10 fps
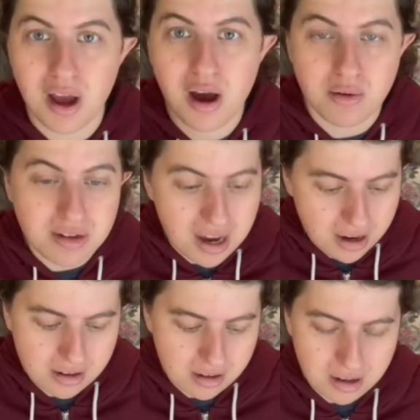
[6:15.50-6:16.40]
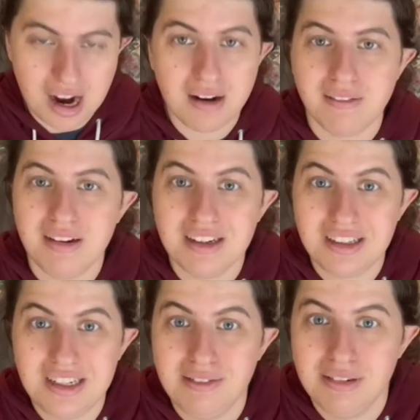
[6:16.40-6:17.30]
Oh yeah, I
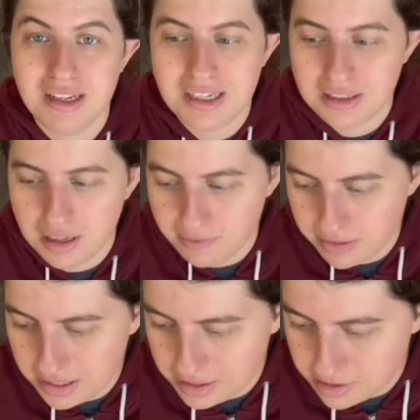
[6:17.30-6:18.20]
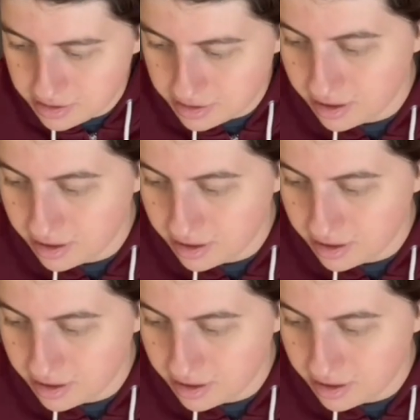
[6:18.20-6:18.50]
really, really love this.